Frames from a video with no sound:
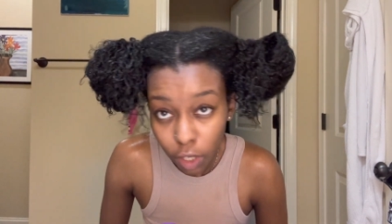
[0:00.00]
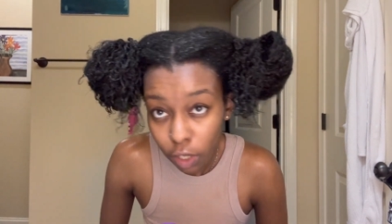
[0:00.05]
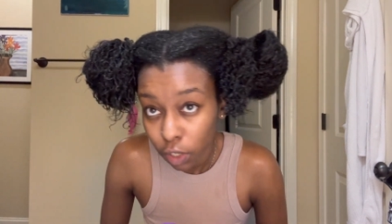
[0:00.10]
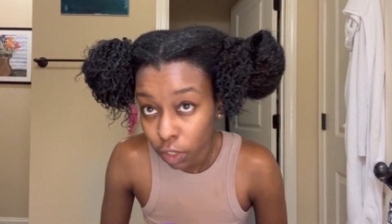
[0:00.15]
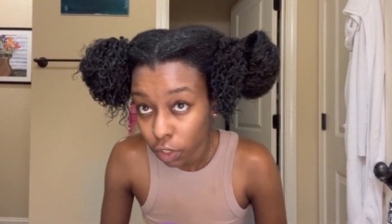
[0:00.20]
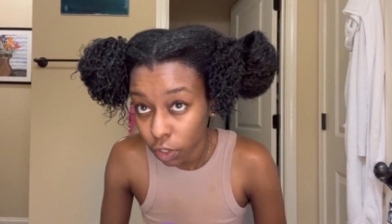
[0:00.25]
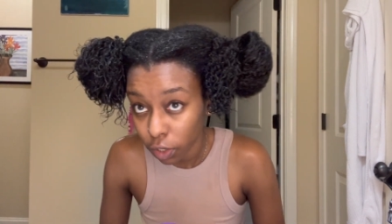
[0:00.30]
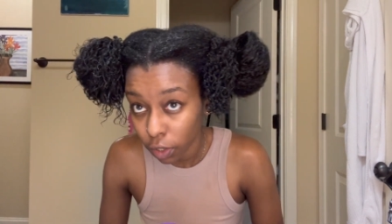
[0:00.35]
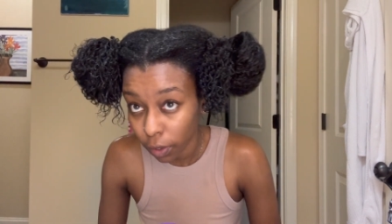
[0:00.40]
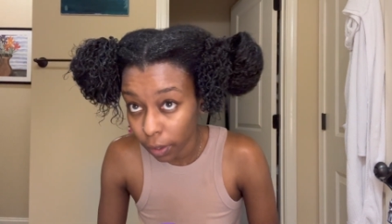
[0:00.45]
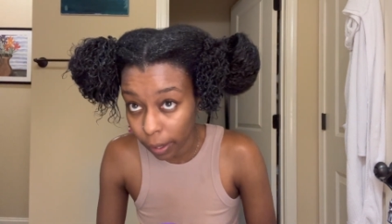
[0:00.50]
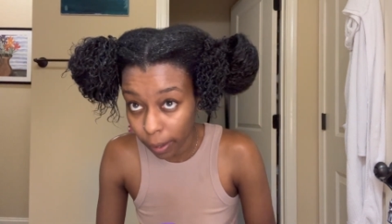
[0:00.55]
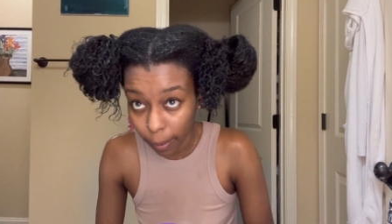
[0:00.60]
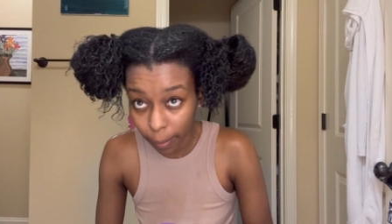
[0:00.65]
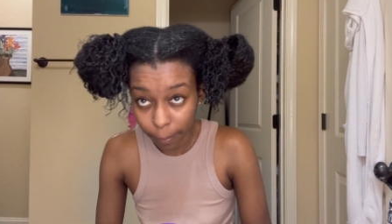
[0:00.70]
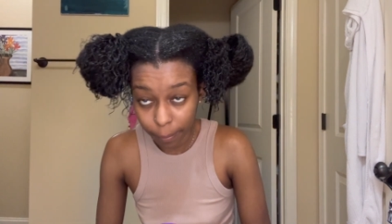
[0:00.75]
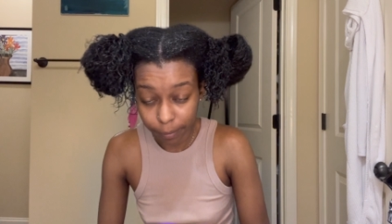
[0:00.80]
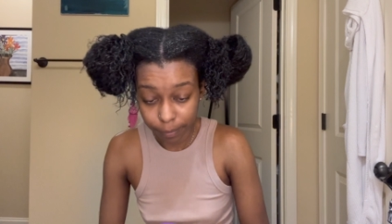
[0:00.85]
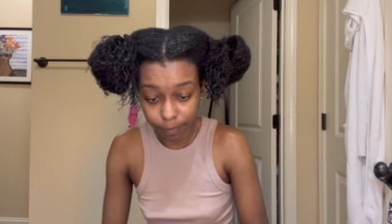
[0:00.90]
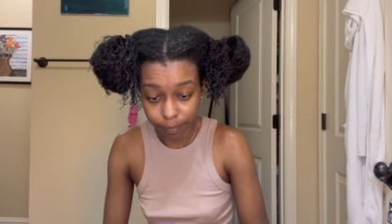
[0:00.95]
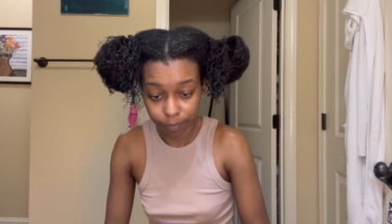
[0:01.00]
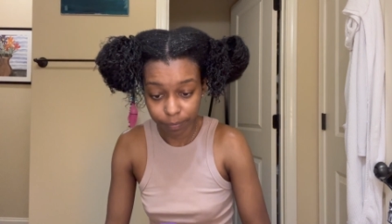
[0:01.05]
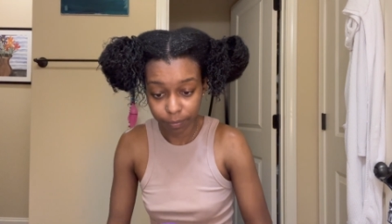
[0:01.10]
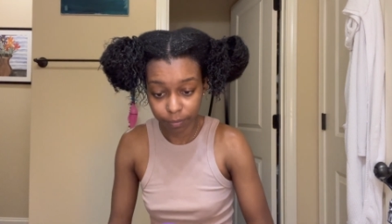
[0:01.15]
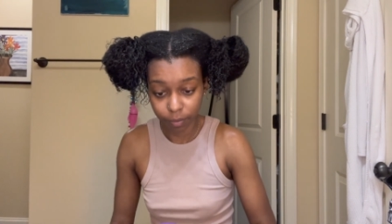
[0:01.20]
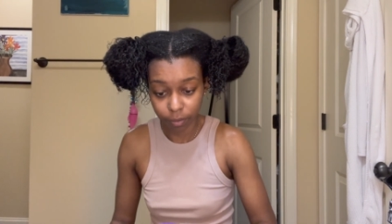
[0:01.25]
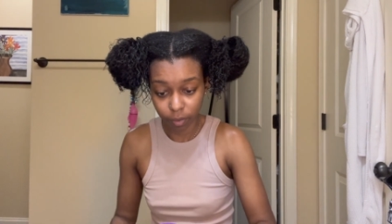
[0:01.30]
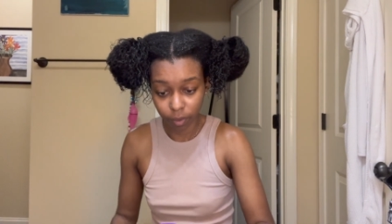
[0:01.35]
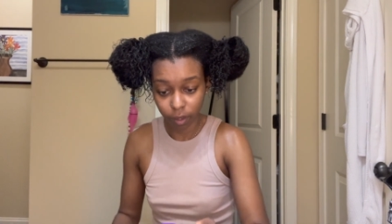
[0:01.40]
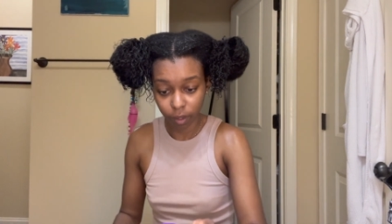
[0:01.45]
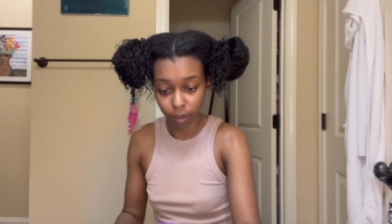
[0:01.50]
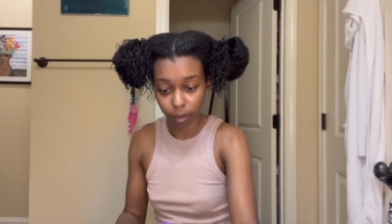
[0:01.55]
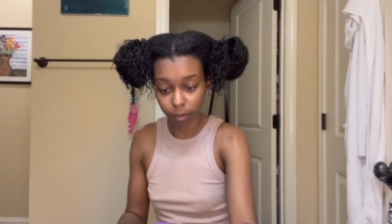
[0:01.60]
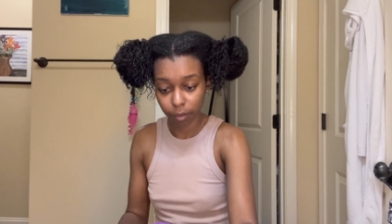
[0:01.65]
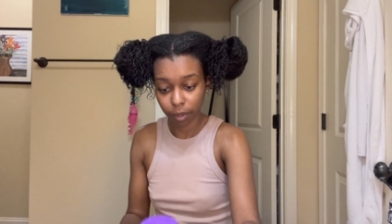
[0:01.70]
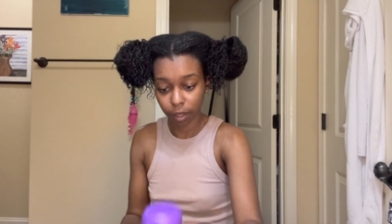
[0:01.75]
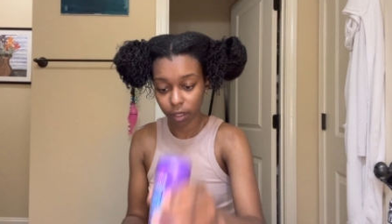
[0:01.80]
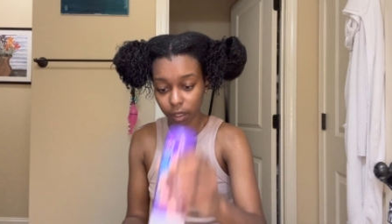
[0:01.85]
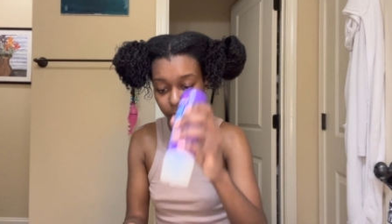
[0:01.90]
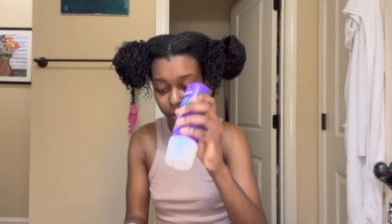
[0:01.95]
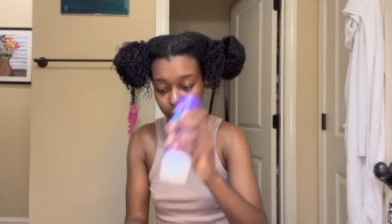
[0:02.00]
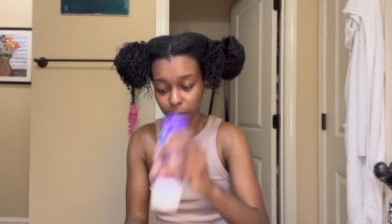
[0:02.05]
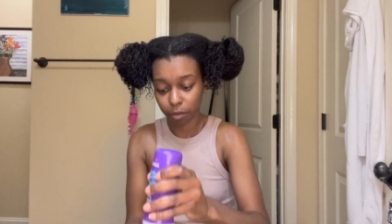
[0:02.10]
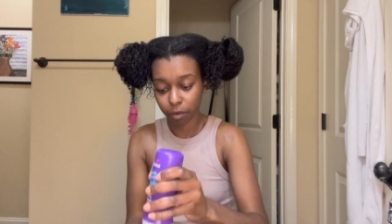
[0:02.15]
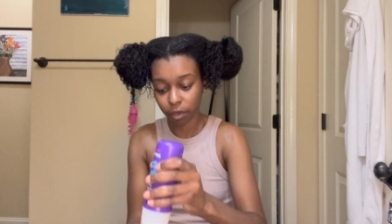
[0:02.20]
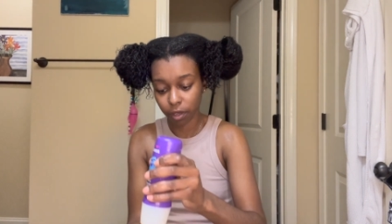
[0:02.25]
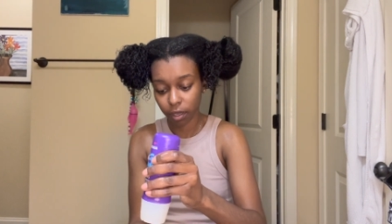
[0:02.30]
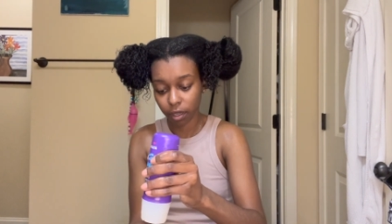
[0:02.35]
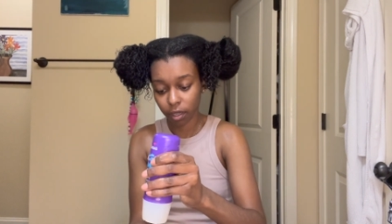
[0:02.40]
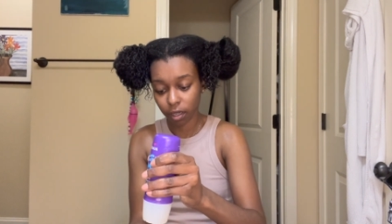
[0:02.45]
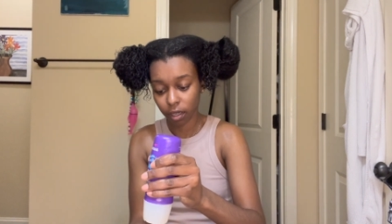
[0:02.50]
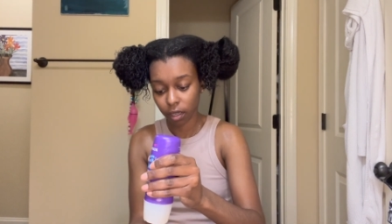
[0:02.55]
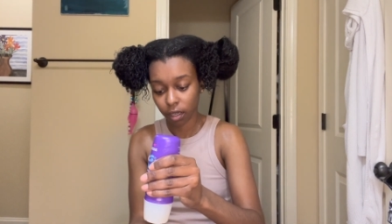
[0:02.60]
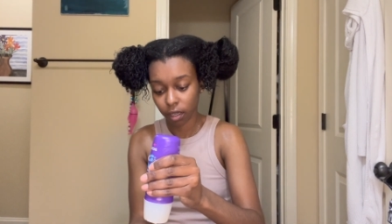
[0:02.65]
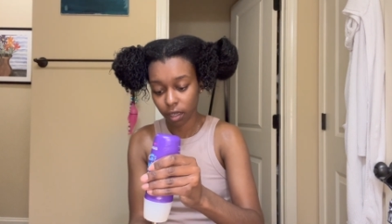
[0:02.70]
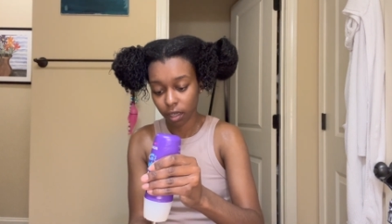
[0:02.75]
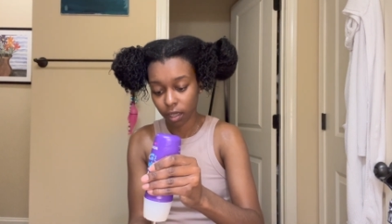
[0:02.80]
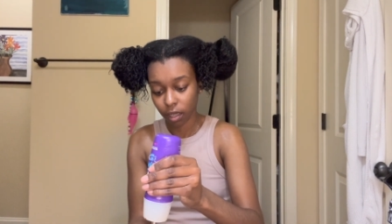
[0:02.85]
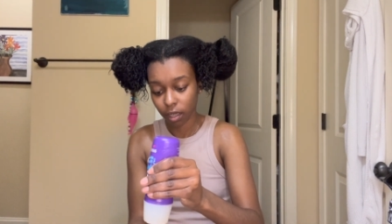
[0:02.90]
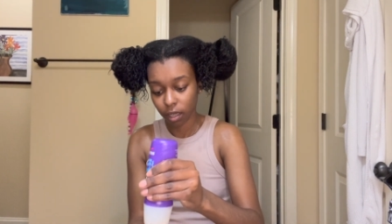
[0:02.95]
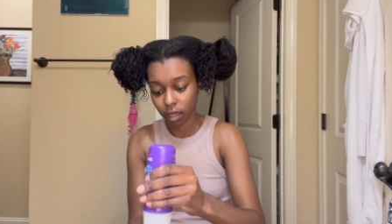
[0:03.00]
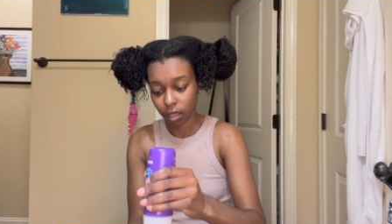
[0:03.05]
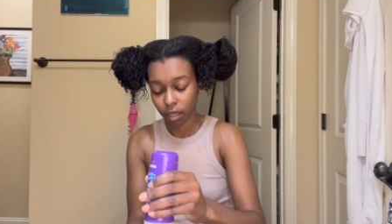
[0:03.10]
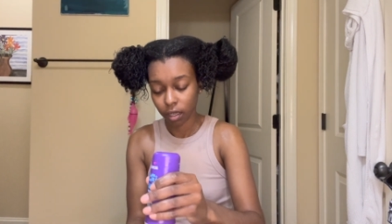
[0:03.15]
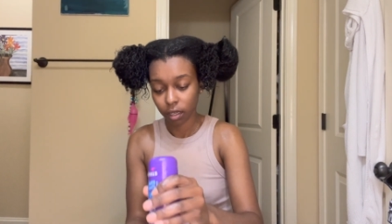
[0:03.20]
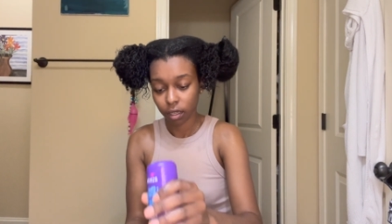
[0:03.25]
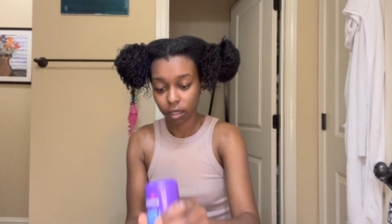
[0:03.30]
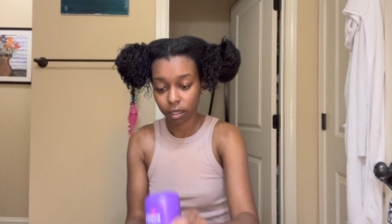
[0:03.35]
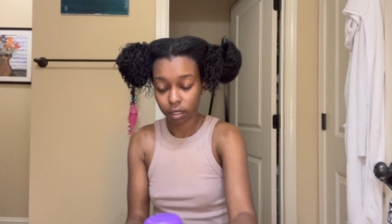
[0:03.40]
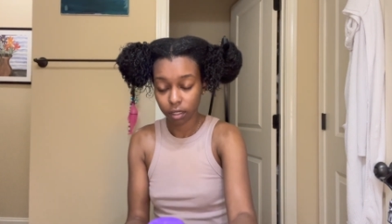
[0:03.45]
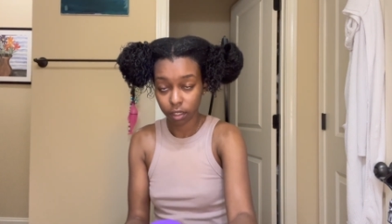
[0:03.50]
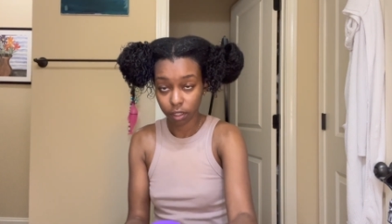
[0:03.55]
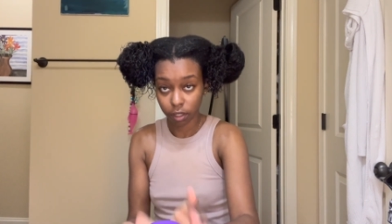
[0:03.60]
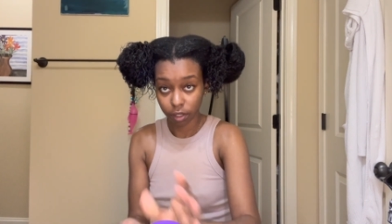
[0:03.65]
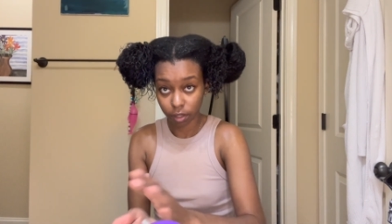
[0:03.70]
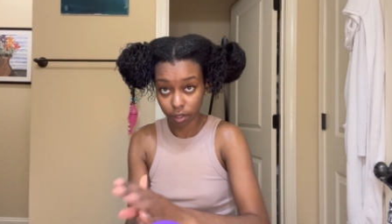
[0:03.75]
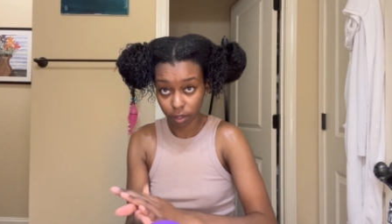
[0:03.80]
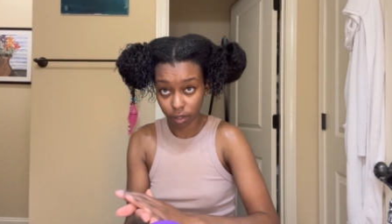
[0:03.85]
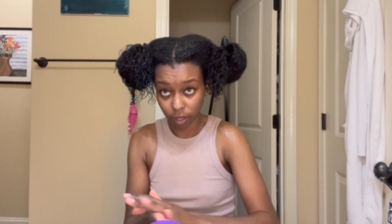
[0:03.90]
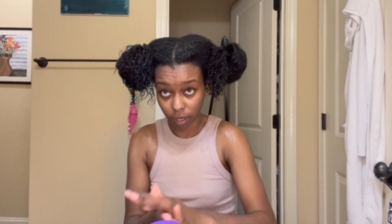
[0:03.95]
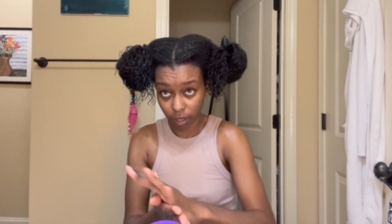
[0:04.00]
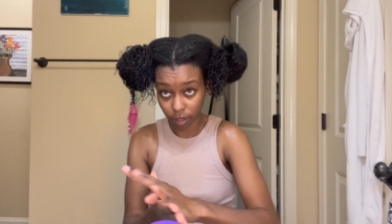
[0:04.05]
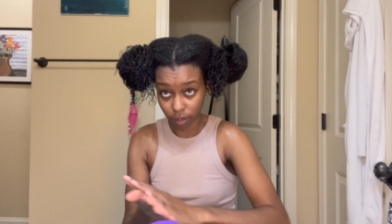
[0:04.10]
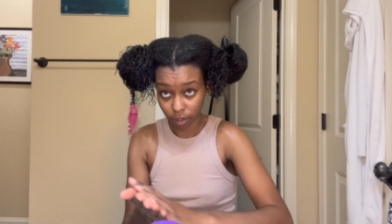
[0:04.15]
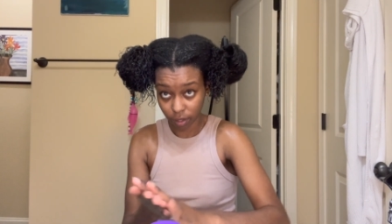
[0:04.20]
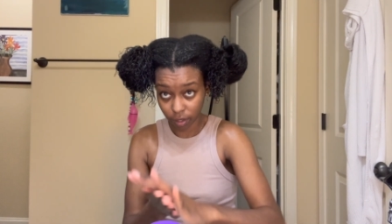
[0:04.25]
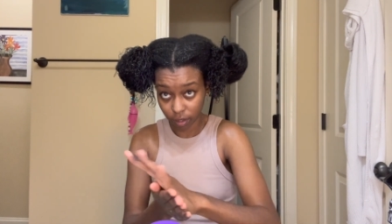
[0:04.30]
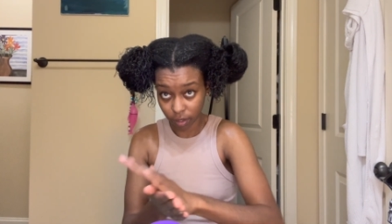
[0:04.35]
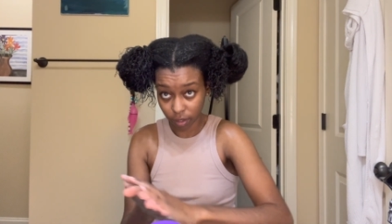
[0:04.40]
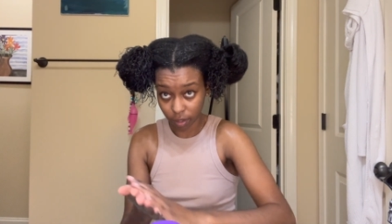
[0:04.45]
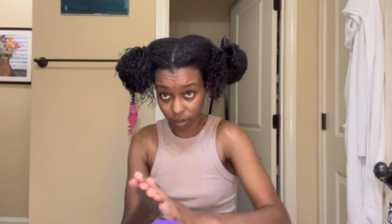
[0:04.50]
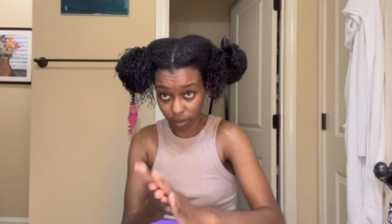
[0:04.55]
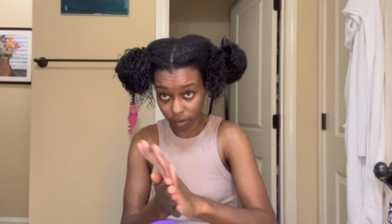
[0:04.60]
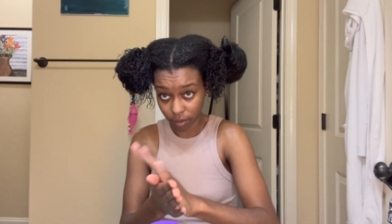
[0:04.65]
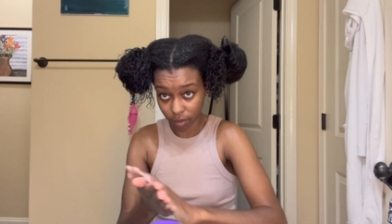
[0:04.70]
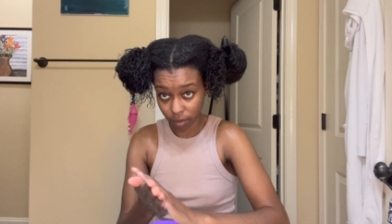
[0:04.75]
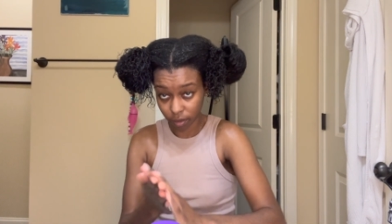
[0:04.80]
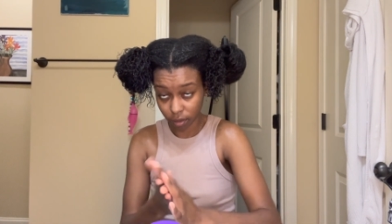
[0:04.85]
So yeah, put a little bit more conditioner down the center.